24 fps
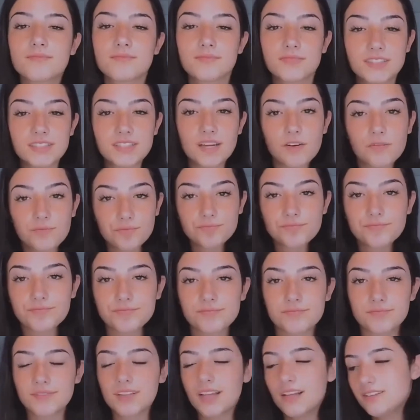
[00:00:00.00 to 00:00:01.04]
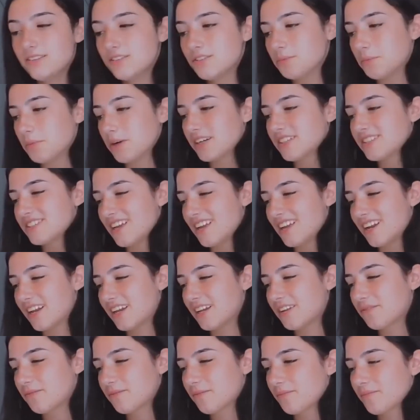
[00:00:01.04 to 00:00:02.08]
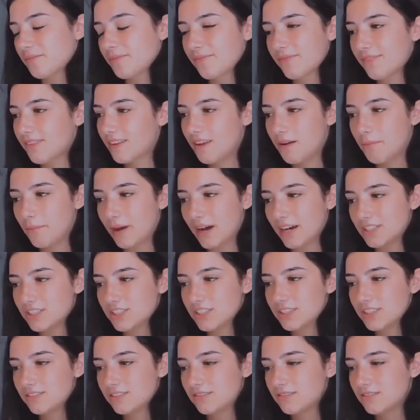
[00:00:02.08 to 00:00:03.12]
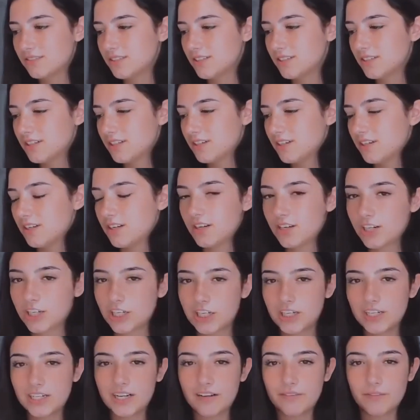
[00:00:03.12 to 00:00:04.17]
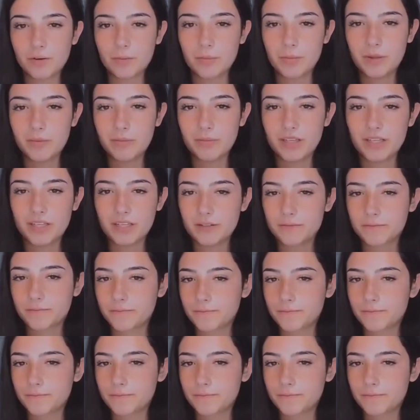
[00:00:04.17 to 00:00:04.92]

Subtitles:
So, not super exciting. Imagine, could never be me.